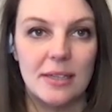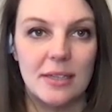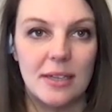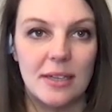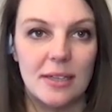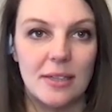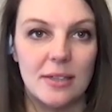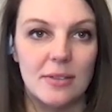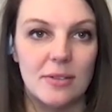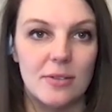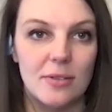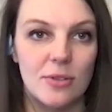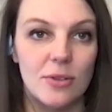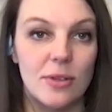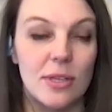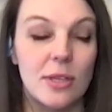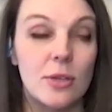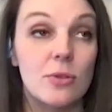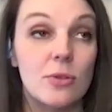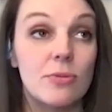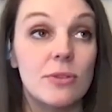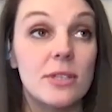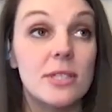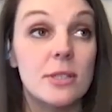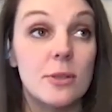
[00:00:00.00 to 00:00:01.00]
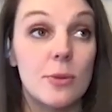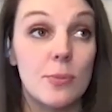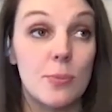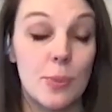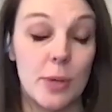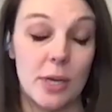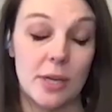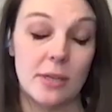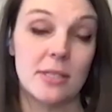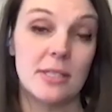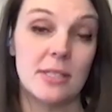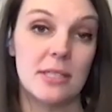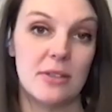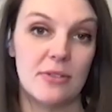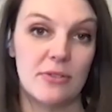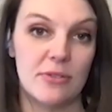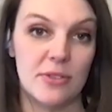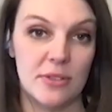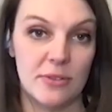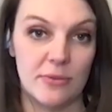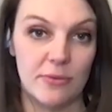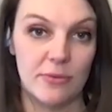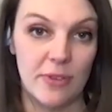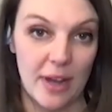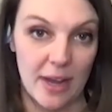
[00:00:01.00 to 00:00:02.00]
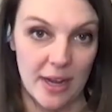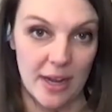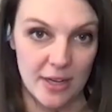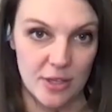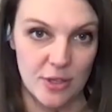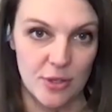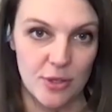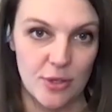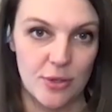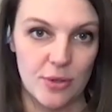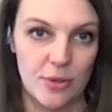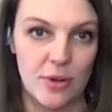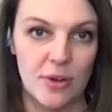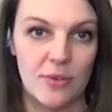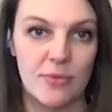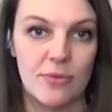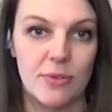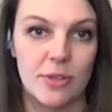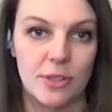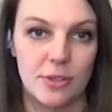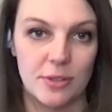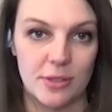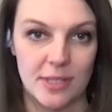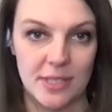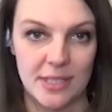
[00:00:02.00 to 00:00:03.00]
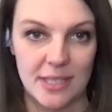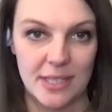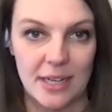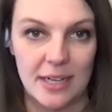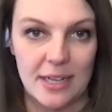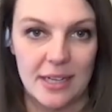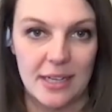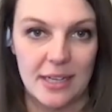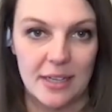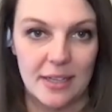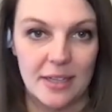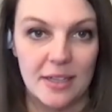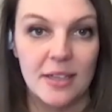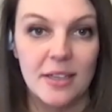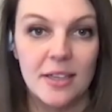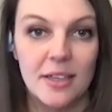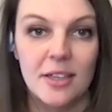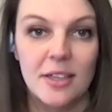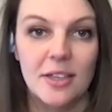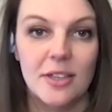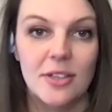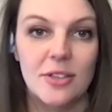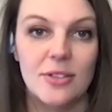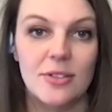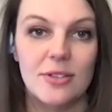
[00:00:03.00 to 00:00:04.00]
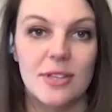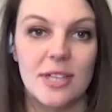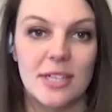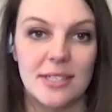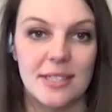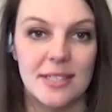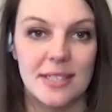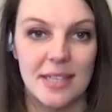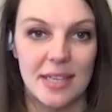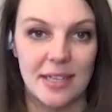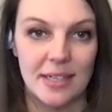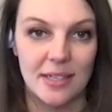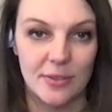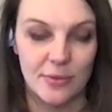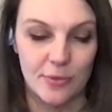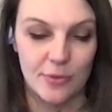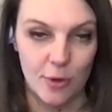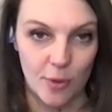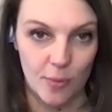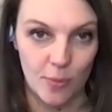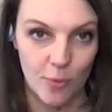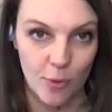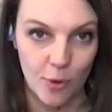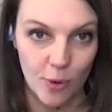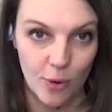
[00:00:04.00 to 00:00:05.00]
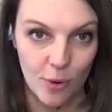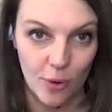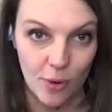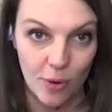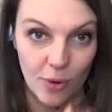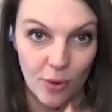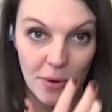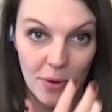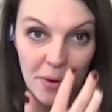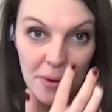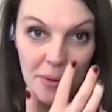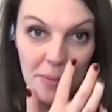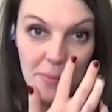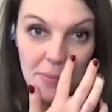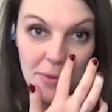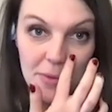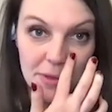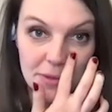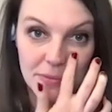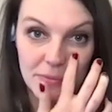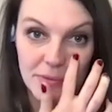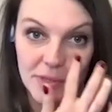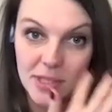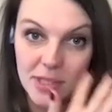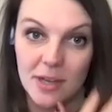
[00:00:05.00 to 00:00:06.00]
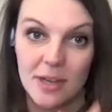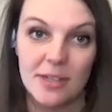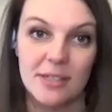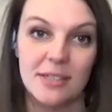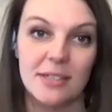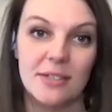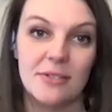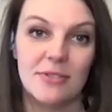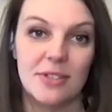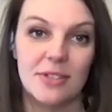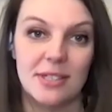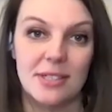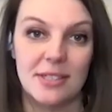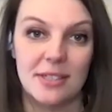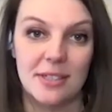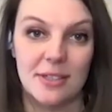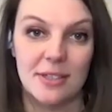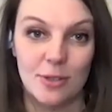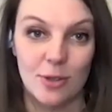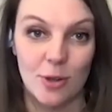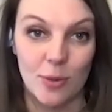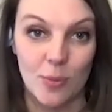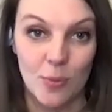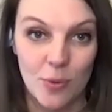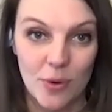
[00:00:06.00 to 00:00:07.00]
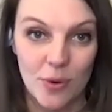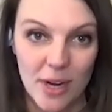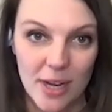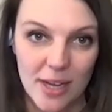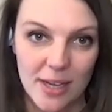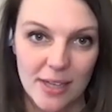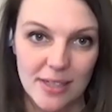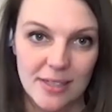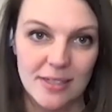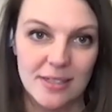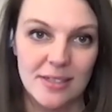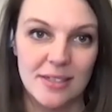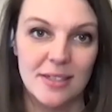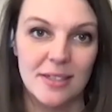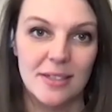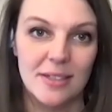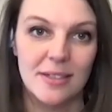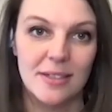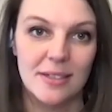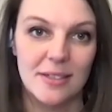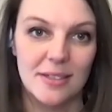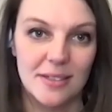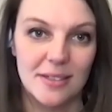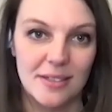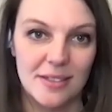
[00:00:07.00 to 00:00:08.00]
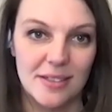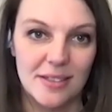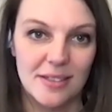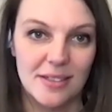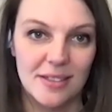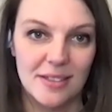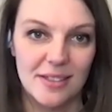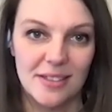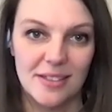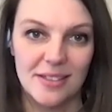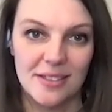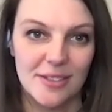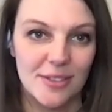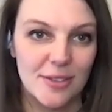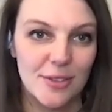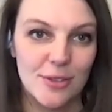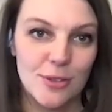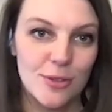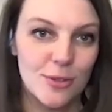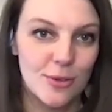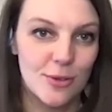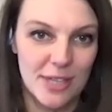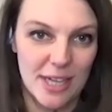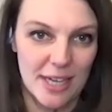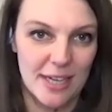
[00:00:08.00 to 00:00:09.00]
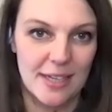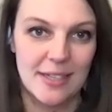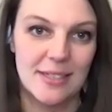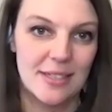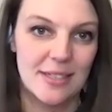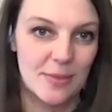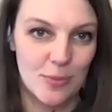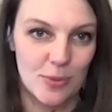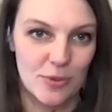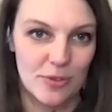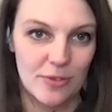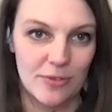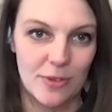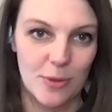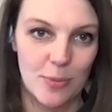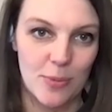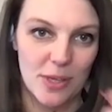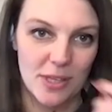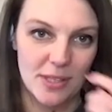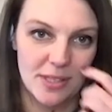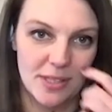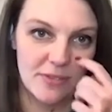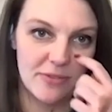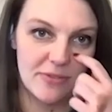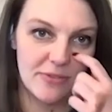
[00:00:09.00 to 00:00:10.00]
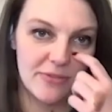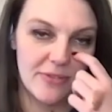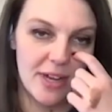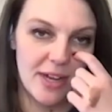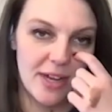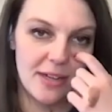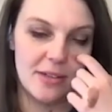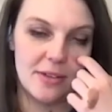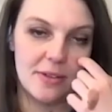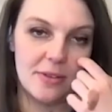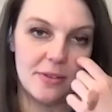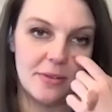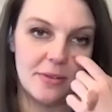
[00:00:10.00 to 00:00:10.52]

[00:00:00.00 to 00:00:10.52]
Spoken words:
increase the perceived value of what you're selling. You can sell it for more, but without investing in your brand, you can't improve the perceived value.